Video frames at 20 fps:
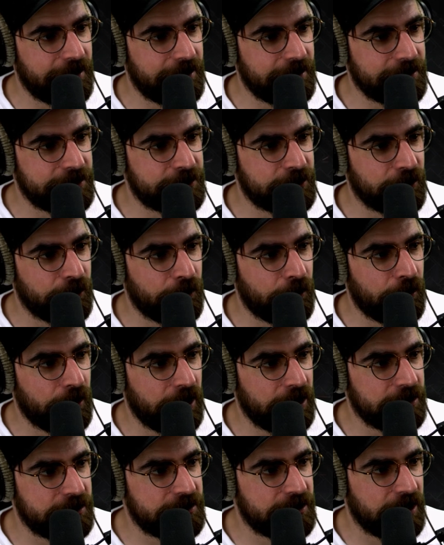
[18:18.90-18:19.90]
So
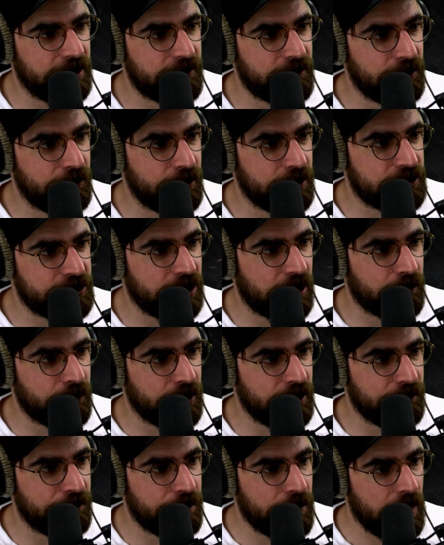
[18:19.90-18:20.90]
let's get to it, shall
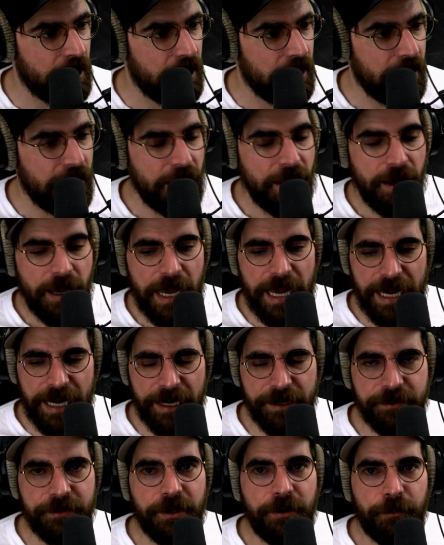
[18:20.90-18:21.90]
we?
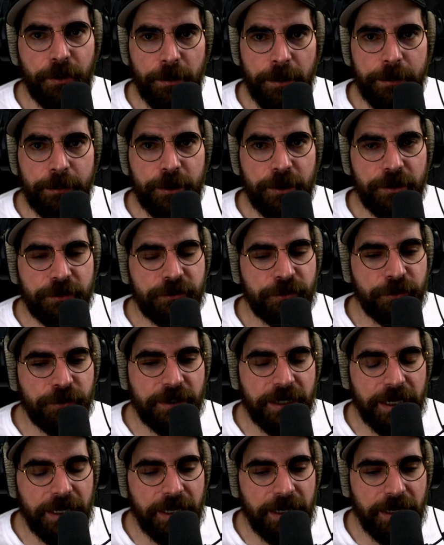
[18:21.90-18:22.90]
And remember,
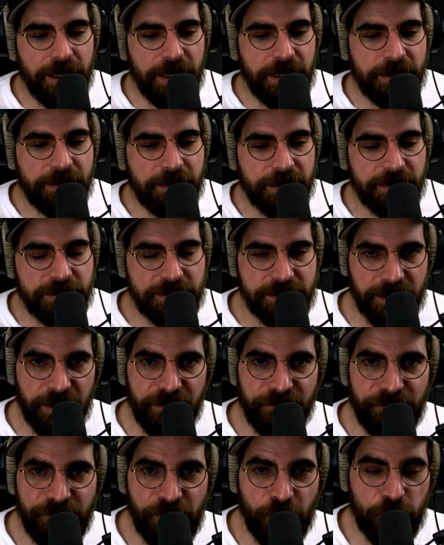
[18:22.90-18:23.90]
today it is
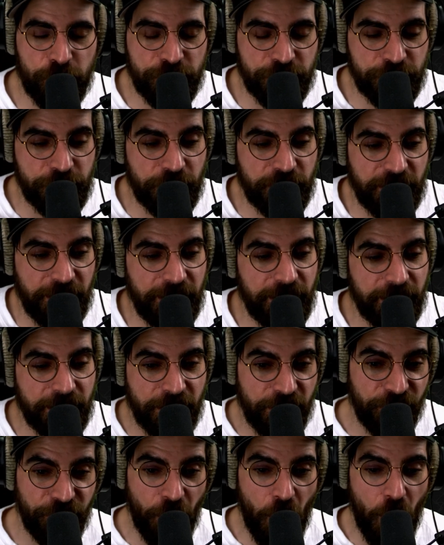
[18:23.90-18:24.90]
först till
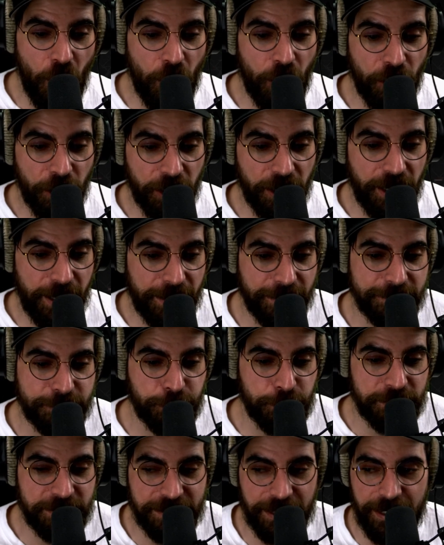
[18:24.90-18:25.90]
kvarn, as
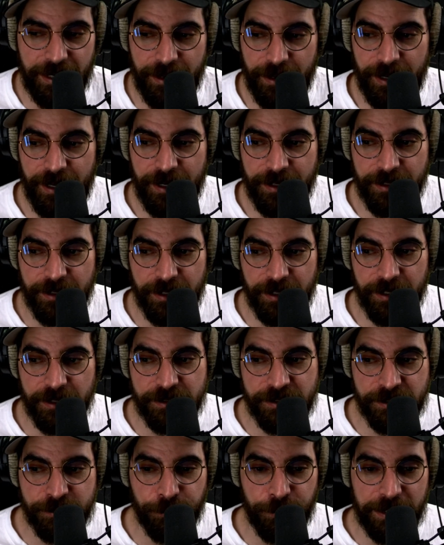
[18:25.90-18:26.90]
we say in
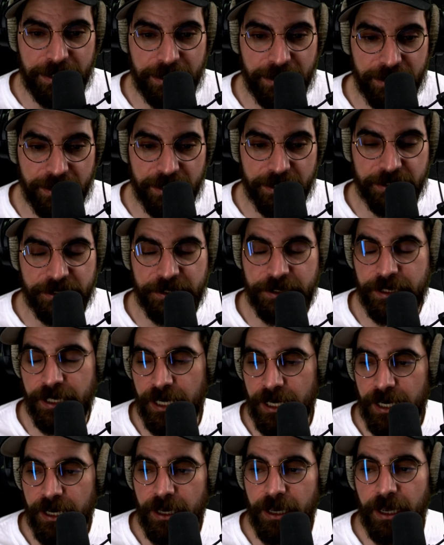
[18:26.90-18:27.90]
Swedish.
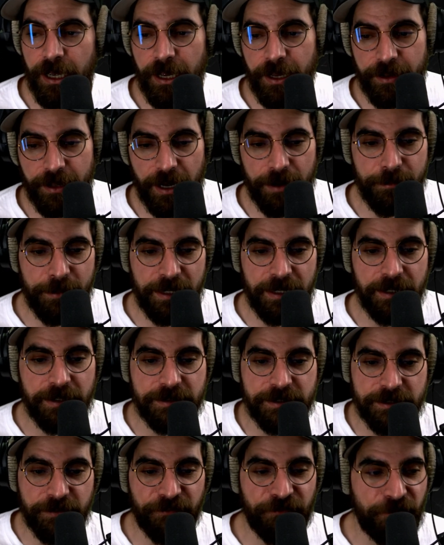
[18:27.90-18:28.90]
That
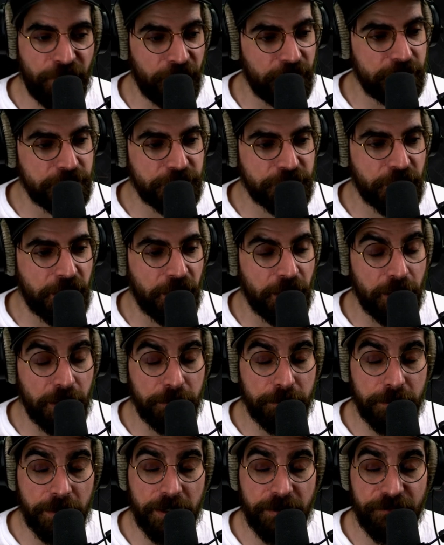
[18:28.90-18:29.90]
means first
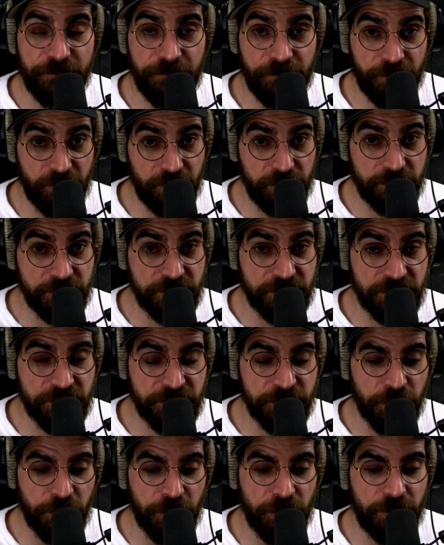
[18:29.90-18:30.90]
come, first
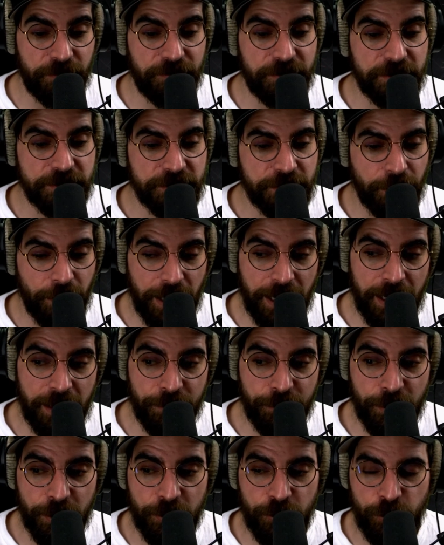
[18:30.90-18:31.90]
serve. So
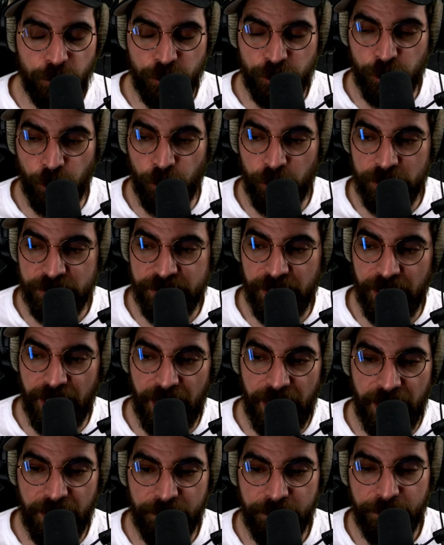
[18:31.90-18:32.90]
anyone who joins the
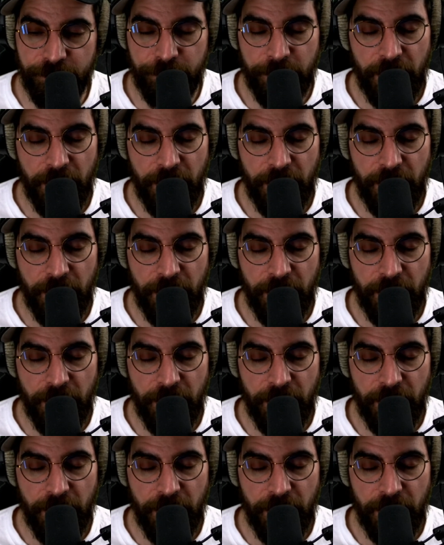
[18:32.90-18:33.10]
game